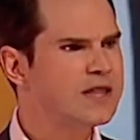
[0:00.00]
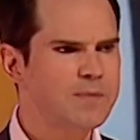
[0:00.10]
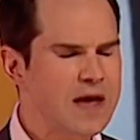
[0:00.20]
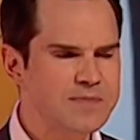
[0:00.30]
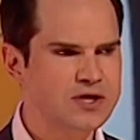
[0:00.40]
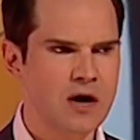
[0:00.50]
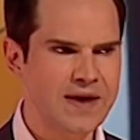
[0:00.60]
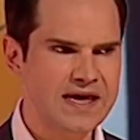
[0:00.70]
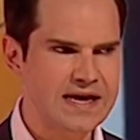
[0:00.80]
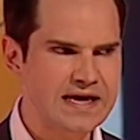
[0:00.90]
The papers aren't
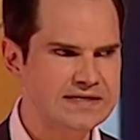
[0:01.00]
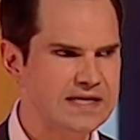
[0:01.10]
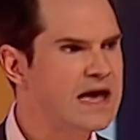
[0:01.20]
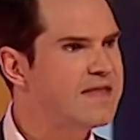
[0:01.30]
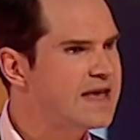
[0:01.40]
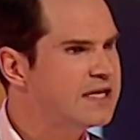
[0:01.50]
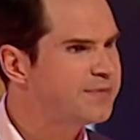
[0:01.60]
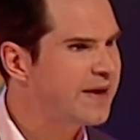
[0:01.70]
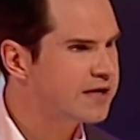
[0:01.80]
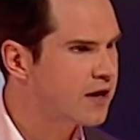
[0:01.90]
making it easy. The
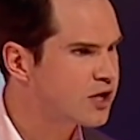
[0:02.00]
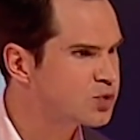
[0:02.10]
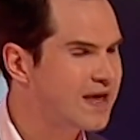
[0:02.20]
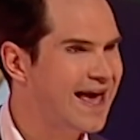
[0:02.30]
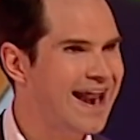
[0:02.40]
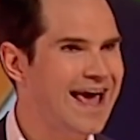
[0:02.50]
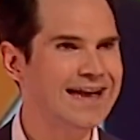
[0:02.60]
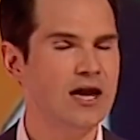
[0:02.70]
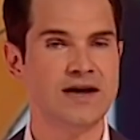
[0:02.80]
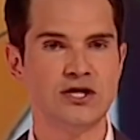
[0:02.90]
Independent last week had a
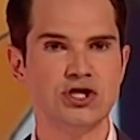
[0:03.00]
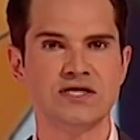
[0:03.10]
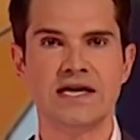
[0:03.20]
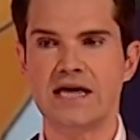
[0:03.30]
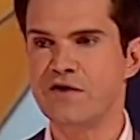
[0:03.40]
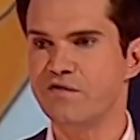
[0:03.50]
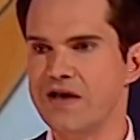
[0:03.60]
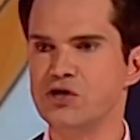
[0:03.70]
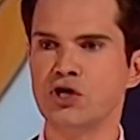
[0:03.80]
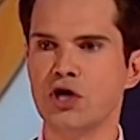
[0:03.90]
headline. It just said,
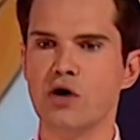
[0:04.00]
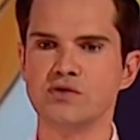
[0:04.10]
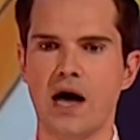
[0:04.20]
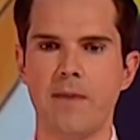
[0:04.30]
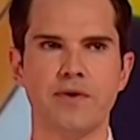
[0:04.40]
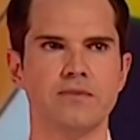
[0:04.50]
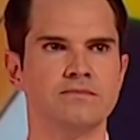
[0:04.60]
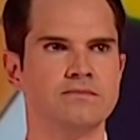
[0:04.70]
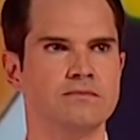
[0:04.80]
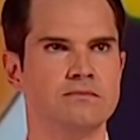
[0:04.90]
inflation goes up.
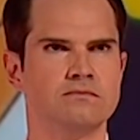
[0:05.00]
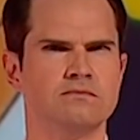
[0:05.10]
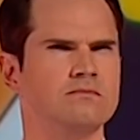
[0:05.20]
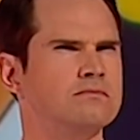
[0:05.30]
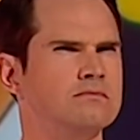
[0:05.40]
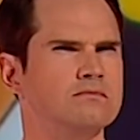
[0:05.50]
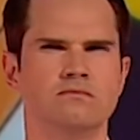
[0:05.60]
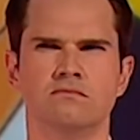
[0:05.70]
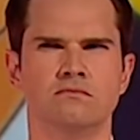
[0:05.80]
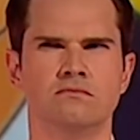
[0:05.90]

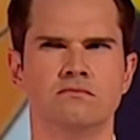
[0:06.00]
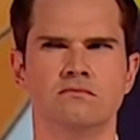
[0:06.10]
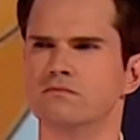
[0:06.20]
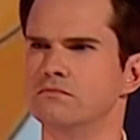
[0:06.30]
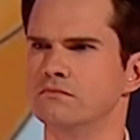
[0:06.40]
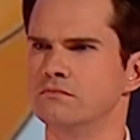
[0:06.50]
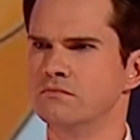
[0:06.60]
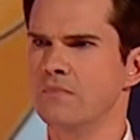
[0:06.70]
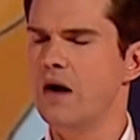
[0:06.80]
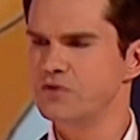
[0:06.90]

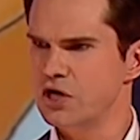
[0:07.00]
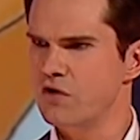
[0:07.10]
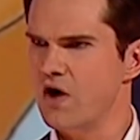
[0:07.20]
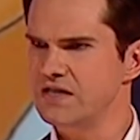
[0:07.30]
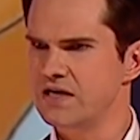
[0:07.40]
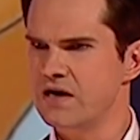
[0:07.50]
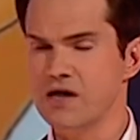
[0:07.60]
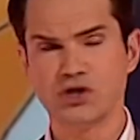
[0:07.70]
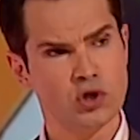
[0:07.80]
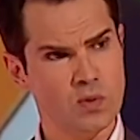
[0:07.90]
I was going to write in and
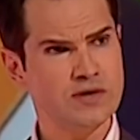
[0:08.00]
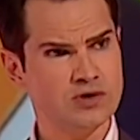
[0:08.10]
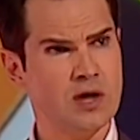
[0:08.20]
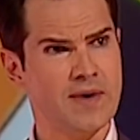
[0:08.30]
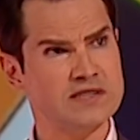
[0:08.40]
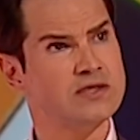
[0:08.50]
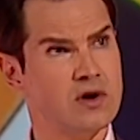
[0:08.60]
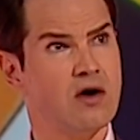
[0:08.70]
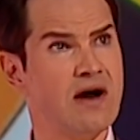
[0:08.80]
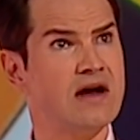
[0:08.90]
ask, do the wheels on the bus still
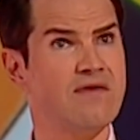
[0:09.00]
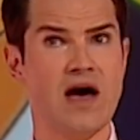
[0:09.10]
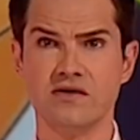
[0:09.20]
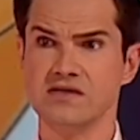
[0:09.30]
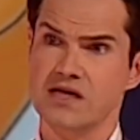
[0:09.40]
go round and round?